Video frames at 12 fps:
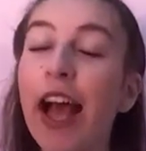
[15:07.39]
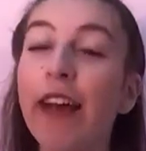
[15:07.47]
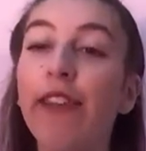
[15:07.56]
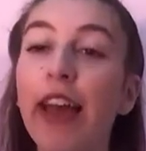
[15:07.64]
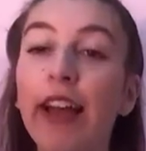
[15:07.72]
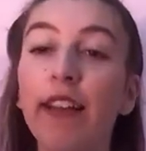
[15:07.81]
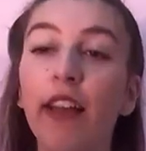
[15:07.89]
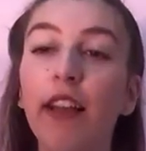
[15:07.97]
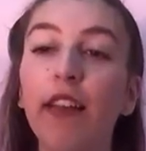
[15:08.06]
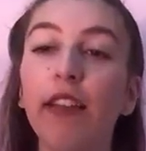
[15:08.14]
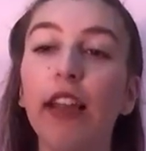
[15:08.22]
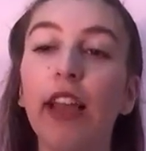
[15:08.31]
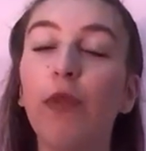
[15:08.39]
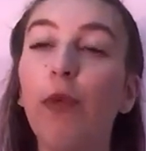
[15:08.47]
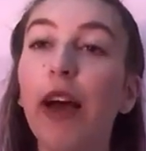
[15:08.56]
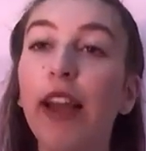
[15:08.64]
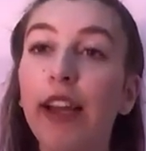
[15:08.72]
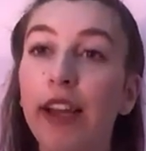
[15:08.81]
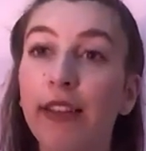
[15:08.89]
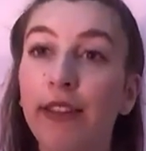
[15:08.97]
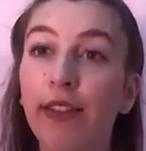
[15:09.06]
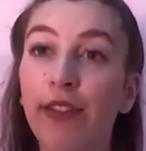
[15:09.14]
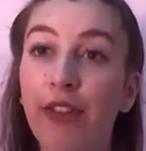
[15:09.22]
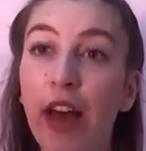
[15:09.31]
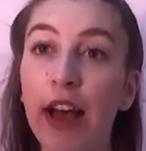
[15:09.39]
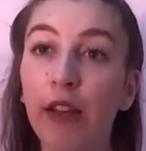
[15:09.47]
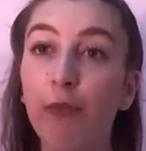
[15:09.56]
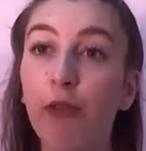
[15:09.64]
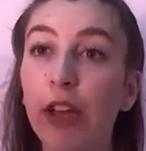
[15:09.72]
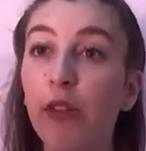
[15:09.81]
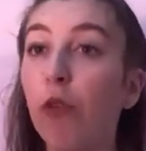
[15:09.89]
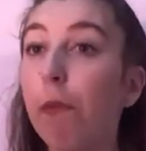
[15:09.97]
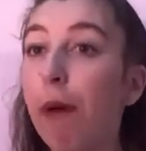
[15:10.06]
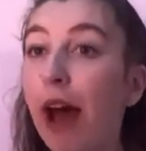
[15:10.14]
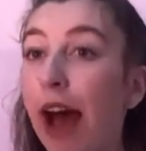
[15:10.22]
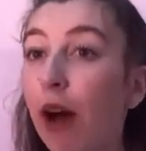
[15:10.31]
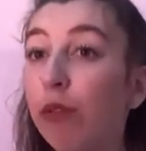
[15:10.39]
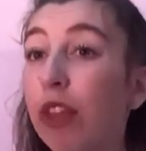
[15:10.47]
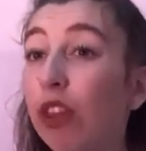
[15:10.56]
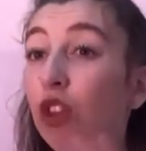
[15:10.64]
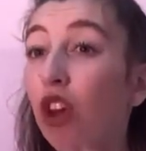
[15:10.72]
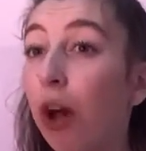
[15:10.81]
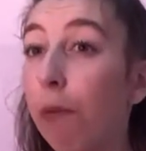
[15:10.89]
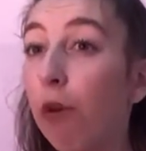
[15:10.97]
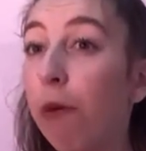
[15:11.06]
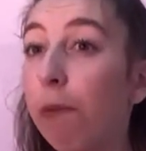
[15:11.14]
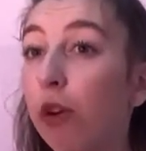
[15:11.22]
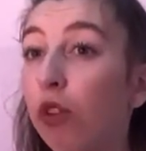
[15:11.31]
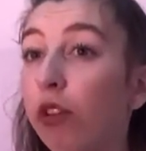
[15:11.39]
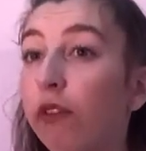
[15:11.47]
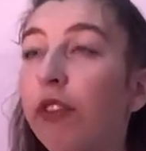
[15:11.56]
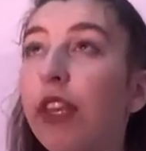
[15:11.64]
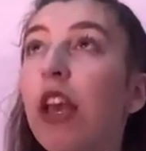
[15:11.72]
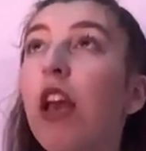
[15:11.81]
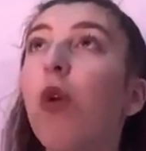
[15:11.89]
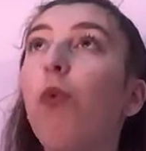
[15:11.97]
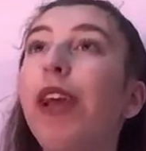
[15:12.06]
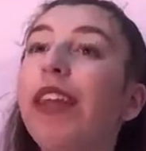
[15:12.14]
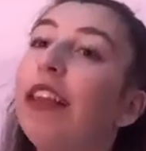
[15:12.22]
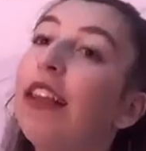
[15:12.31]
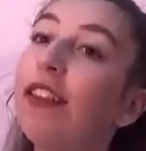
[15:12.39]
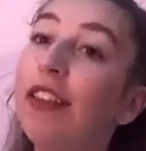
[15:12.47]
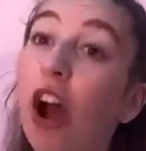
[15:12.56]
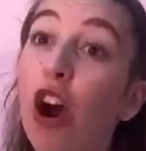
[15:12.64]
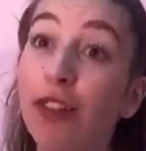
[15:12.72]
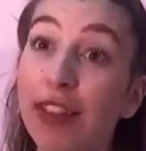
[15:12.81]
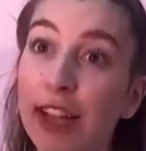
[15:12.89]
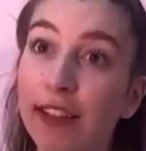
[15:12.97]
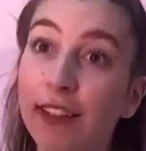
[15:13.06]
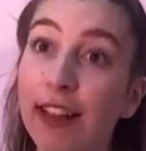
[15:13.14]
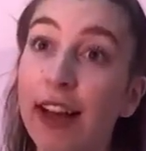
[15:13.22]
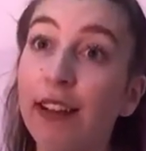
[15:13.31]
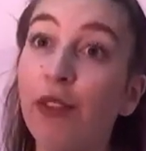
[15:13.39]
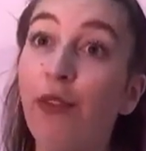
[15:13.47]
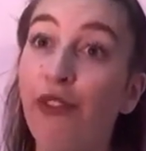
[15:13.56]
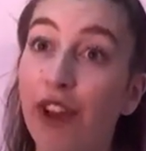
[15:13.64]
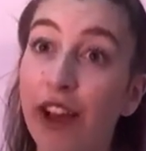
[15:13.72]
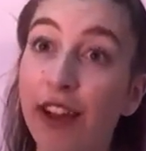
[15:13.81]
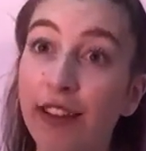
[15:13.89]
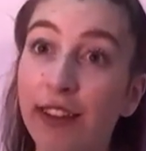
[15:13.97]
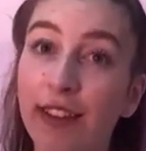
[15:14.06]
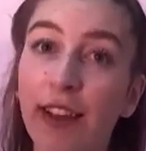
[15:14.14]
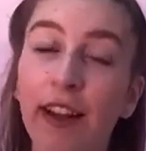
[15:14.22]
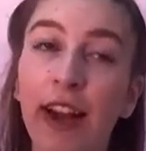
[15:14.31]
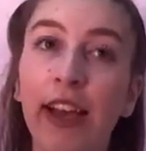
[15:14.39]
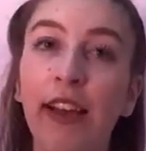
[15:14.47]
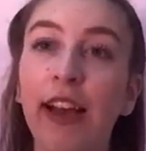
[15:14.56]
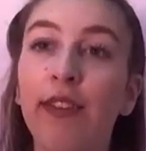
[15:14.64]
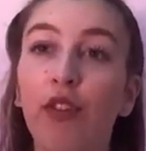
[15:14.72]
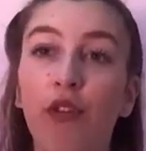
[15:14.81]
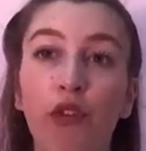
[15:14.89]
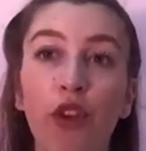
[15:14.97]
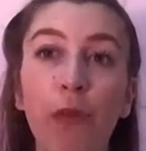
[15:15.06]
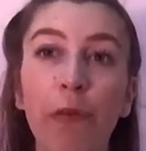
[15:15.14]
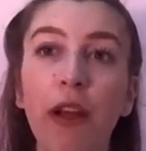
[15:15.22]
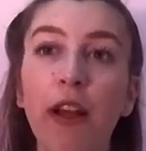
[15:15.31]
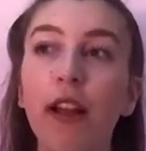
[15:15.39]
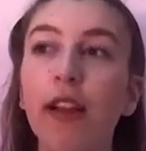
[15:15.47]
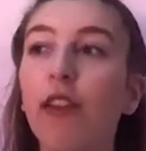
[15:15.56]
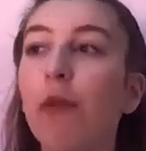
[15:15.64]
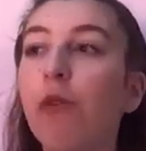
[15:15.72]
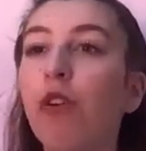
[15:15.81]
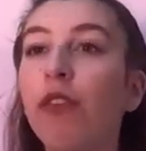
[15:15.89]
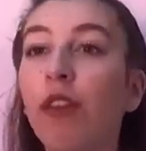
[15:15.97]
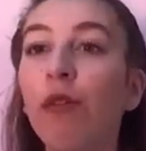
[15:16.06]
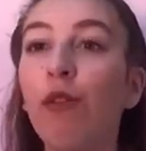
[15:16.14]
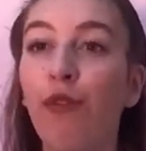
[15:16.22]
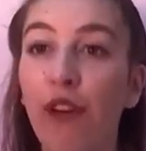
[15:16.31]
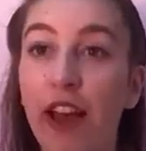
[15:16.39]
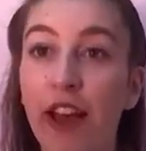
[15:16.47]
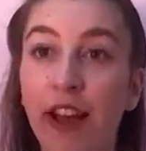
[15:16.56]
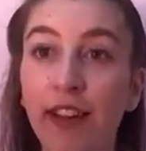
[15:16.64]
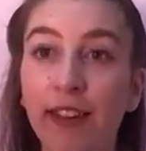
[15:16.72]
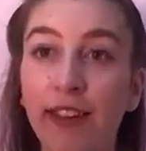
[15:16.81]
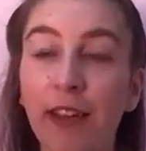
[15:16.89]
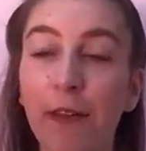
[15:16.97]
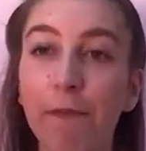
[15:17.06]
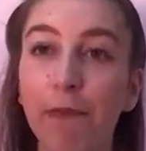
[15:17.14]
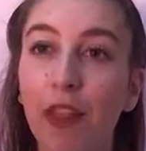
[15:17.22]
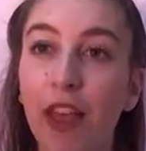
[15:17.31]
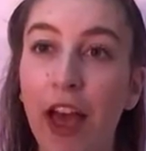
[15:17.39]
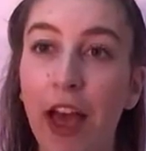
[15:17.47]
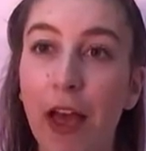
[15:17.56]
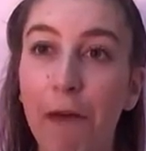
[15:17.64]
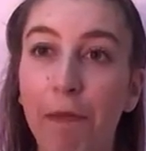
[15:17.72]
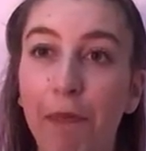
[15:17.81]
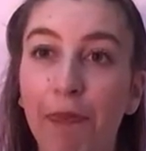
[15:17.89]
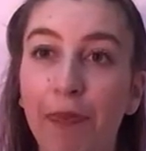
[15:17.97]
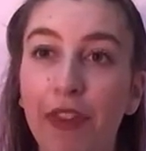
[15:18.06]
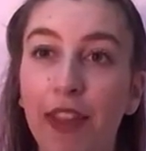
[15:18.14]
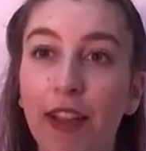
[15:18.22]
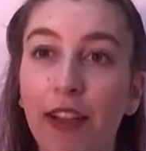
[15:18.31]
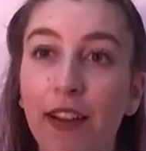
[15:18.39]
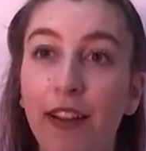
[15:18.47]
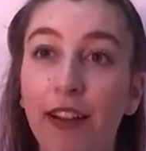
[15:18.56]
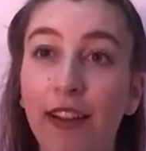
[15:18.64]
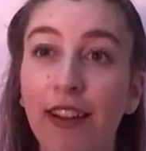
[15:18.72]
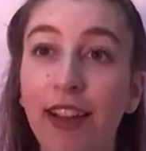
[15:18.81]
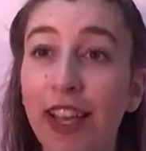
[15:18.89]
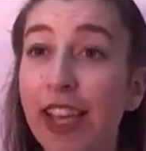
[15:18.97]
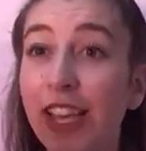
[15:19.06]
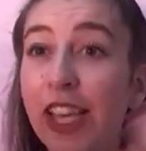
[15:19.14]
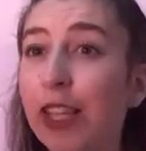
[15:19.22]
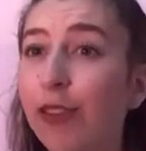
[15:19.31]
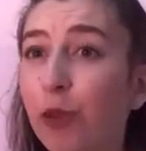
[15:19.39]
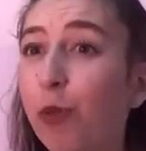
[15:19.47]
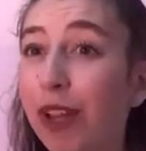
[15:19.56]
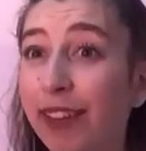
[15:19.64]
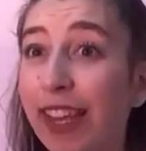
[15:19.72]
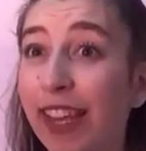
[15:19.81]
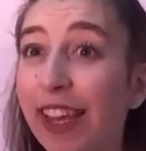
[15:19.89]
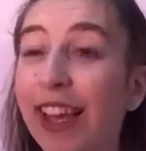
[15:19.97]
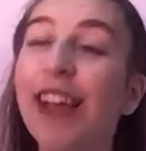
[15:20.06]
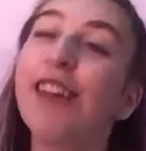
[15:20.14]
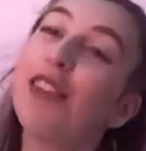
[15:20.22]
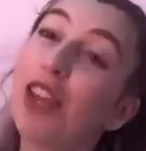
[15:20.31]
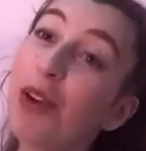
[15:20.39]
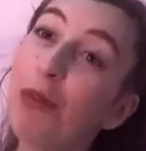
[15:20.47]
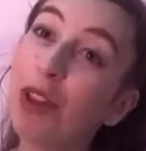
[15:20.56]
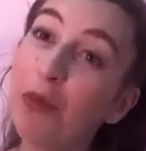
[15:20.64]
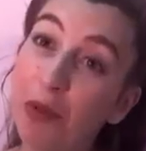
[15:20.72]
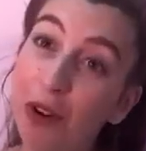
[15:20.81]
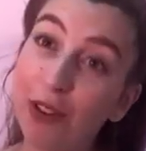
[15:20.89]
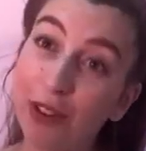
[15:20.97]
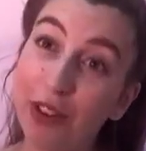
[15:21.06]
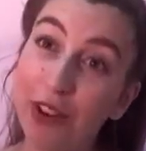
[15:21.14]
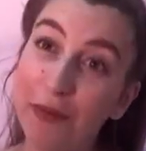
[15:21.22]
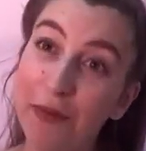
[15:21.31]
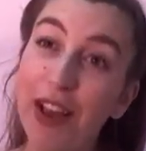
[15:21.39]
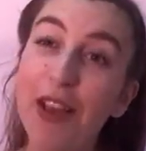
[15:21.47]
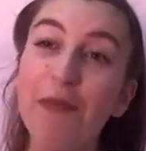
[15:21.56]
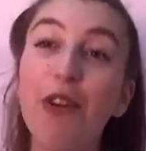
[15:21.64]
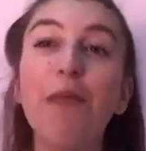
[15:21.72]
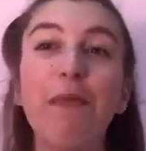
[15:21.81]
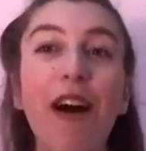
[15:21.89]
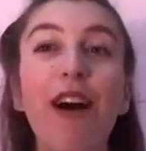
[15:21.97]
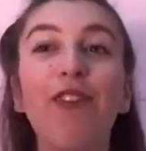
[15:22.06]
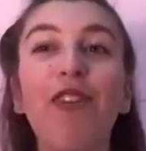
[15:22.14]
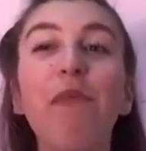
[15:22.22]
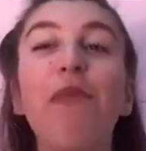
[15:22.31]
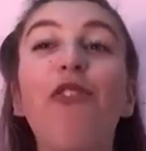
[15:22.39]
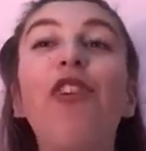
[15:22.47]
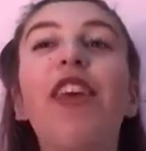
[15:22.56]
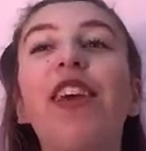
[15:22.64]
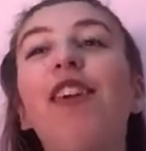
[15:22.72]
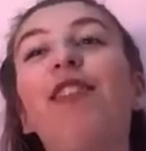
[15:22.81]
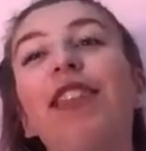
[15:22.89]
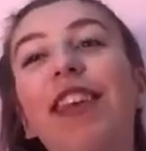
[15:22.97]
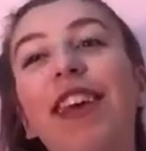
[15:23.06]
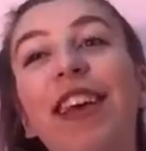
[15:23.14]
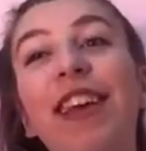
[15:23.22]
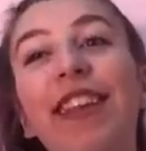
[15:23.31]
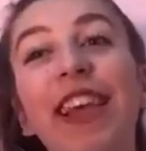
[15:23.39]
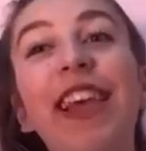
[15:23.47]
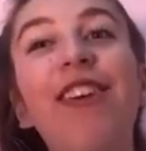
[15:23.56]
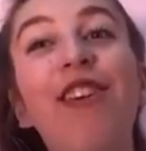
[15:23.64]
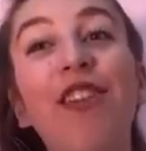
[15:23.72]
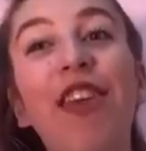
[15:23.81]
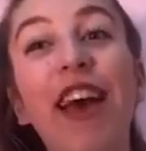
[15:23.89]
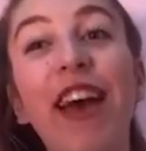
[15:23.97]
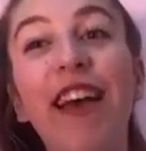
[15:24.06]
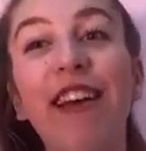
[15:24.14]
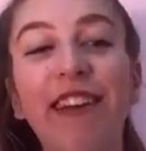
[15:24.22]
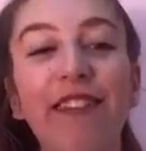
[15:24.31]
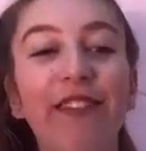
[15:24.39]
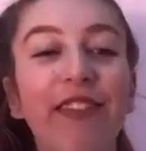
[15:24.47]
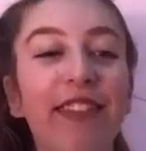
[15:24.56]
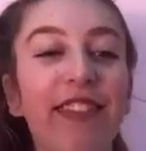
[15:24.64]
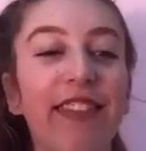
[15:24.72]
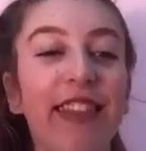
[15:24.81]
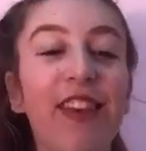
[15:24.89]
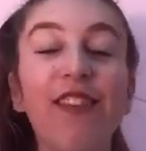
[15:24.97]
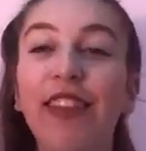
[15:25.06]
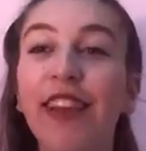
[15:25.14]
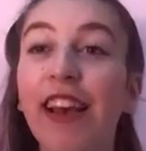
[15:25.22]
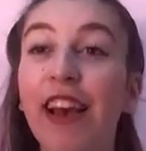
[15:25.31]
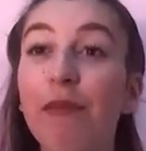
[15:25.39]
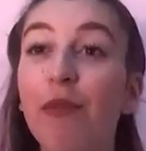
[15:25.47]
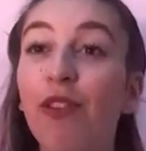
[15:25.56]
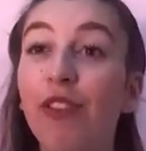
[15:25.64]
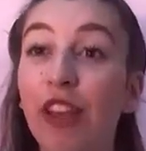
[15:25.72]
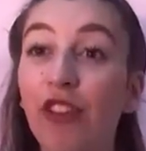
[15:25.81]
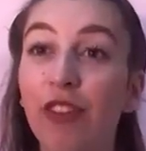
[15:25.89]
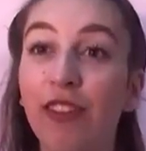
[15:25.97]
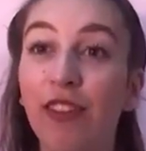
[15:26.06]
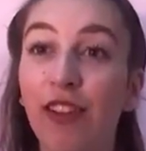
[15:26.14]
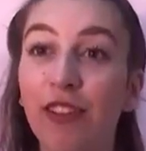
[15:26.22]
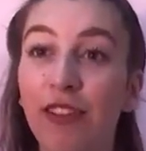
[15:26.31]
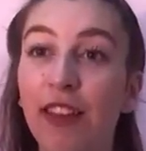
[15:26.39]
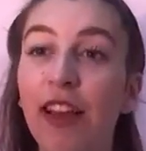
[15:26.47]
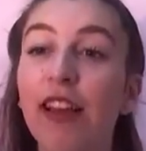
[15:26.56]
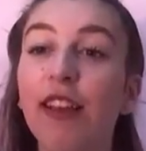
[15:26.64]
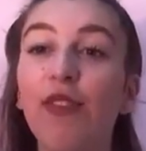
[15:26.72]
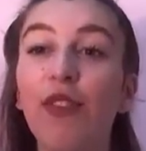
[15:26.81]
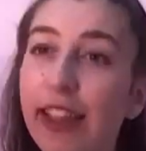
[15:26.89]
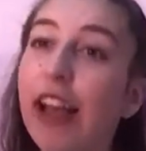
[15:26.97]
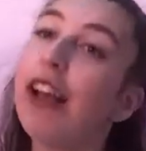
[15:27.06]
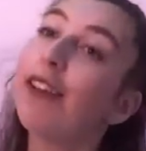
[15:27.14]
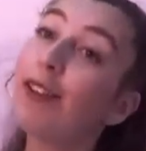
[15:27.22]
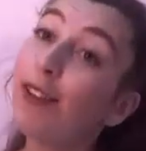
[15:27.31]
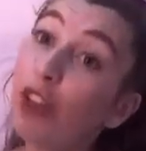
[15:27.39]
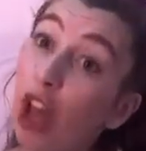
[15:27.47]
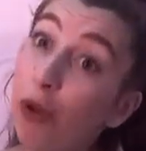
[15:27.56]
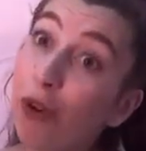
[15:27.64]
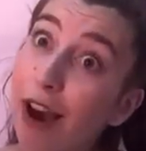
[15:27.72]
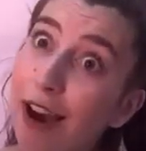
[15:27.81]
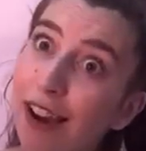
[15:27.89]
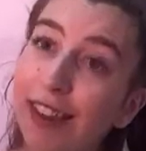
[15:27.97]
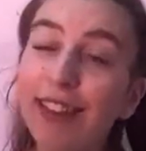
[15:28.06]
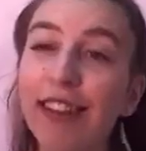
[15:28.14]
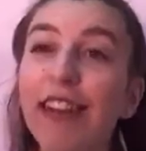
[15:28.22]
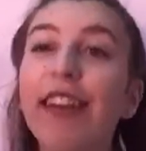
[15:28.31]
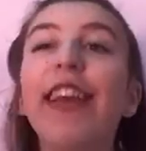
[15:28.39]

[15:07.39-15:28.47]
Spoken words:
And then as well as that, bring some powder to top up, because obviously we did our dance class first, like as a group, so because it was first, you're sweaty, so you want to put some more powder on before you go to the other audition slots. So guys,